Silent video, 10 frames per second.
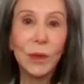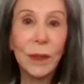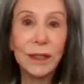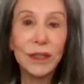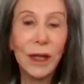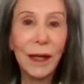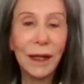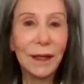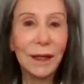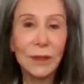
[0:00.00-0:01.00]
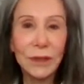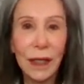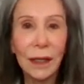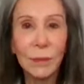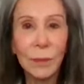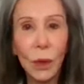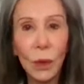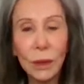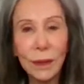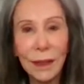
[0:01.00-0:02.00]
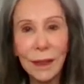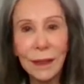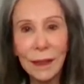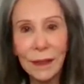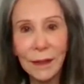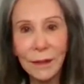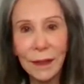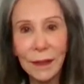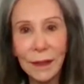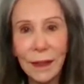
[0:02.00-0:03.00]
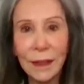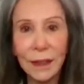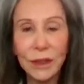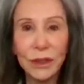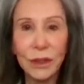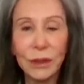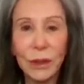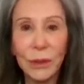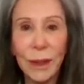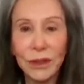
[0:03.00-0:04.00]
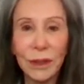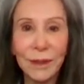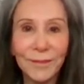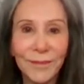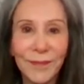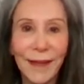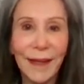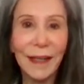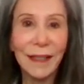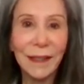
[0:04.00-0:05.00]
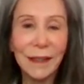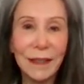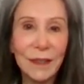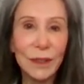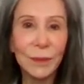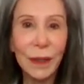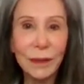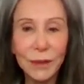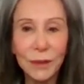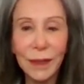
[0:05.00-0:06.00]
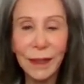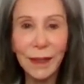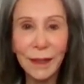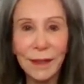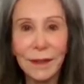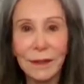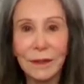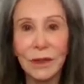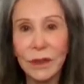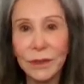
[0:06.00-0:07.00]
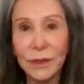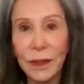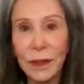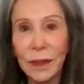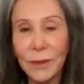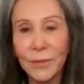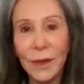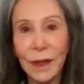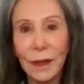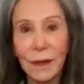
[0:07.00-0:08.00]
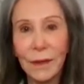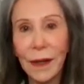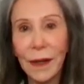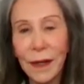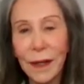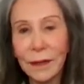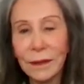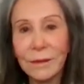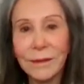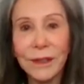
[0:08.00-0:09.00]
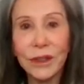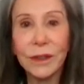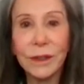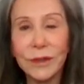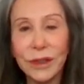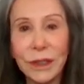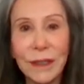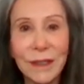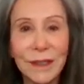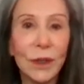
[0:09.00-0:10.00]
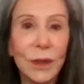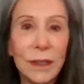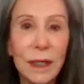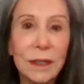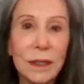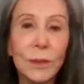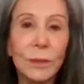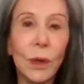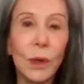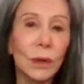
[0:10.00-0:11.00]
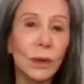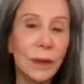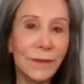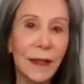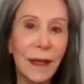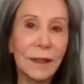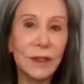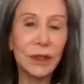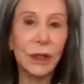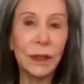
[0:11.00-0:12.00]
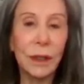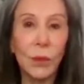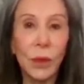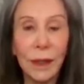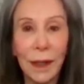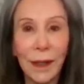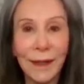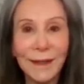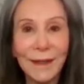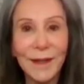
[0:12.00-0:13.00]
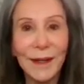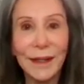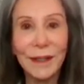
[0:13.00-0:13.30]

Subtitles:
You want to check if there's any mold on anything, any deterioration, anything that smells funny, looks funny. Like I had a lovely chunk of cheese. There was some mold that had started on one end.